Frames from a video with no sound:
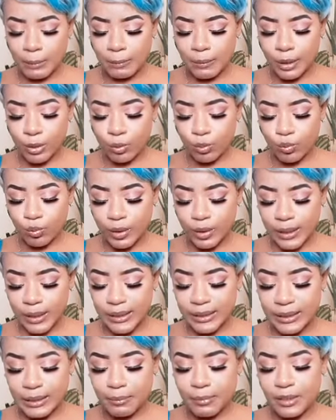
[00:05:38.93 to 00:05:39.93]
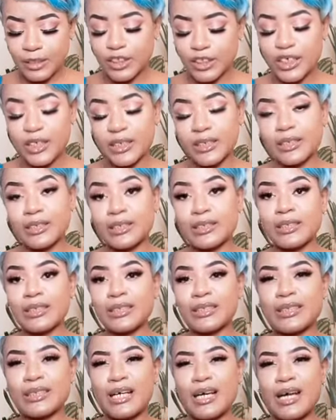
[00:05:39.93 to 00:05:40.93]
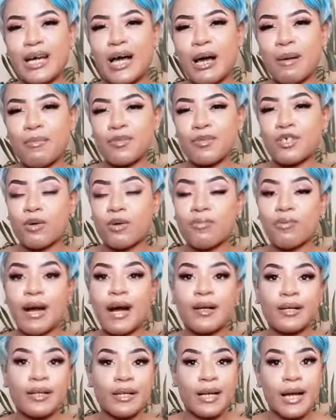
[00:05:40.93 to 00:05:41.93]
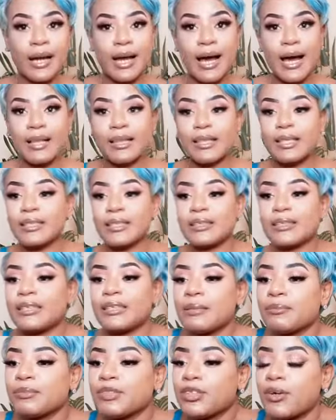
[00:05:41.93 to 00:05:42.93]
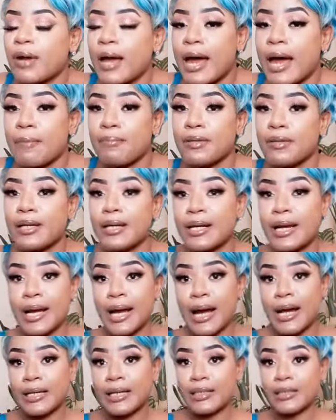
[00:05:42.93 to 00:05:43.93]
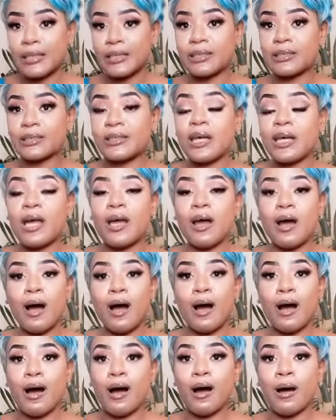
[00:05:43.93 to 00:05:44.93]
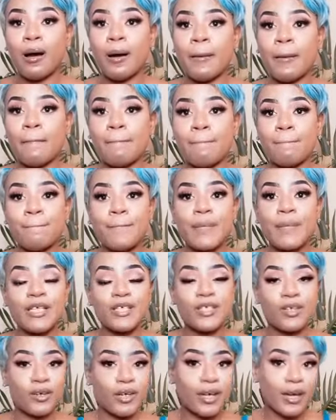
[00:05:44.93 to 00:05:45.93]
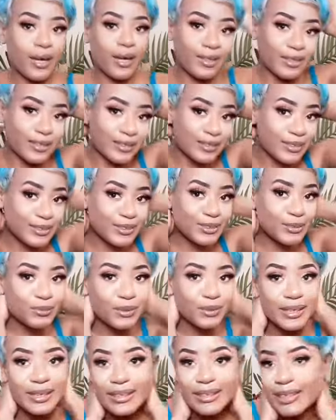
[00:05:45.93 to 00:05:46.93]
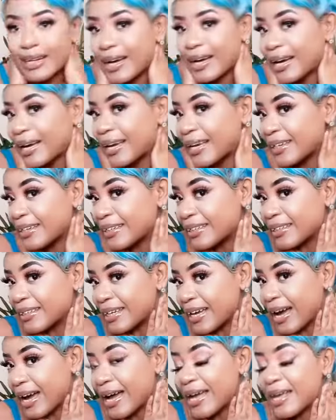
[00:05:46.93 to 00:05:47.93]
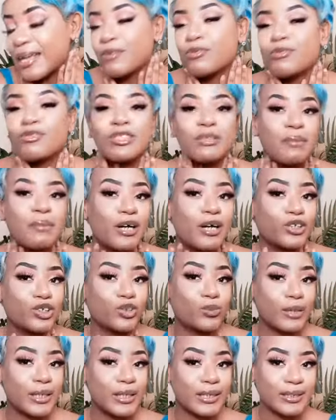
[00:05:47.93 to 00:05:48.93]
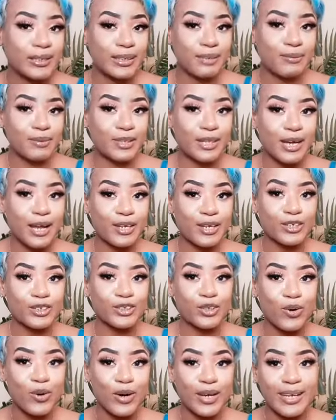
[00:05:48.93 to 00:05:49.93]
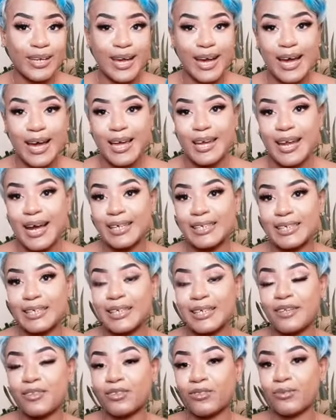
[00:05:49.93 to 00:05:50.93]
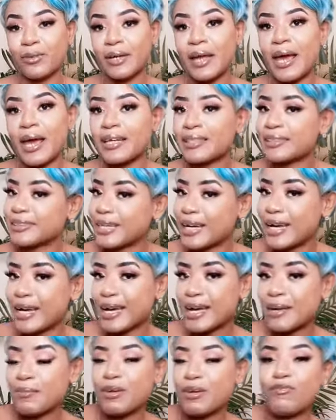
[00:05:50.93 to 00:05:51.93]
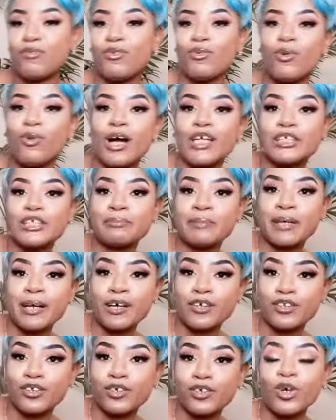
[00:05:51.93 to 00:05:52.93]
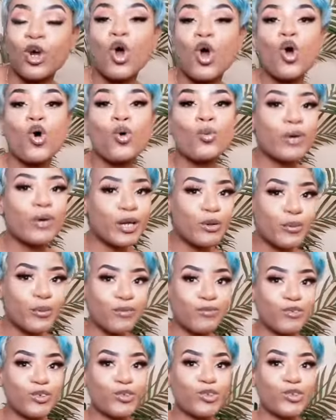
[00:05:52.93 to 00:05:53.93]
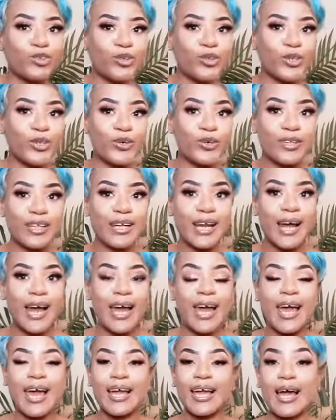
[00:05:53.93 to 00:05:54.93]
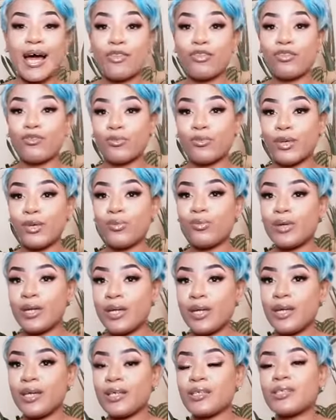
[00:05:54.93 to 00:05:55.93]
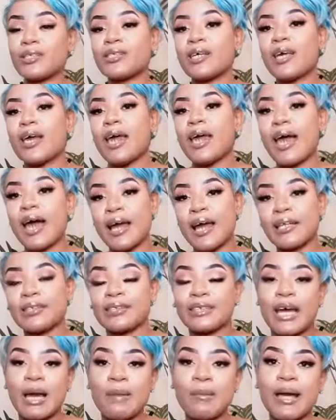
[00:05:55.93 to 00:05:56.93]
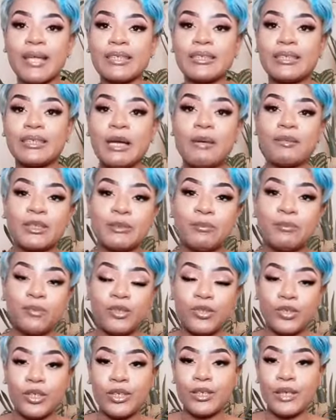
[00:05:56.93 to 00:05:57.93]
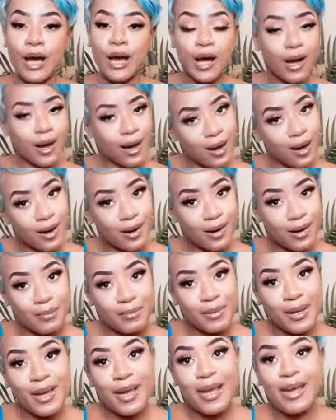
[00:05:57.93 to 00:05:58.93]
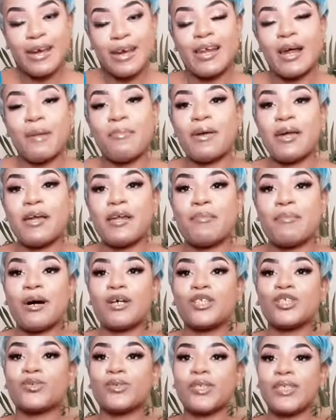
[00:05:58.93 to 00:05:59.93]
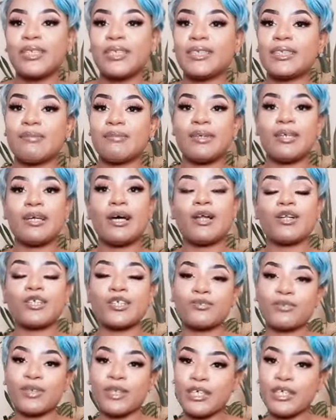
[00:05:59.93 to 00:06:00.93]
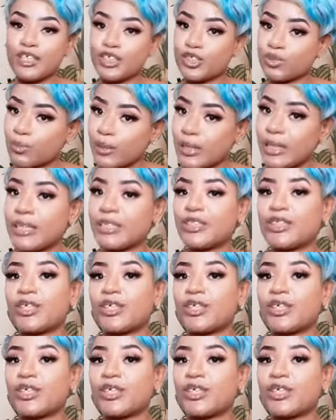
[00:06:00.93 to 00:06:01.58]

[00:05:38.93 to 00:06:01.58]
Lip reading: It really did me justice. I'm so proud that I got this, and I'm so happy that I got this. So yeah, this is the wig that I got. It was about $27 online. I did get 3 at a time. If you watch my other wig review, you'll know that I had got 3 wigs at a time at samsbeauty.com, and I paid about $27 for each wig.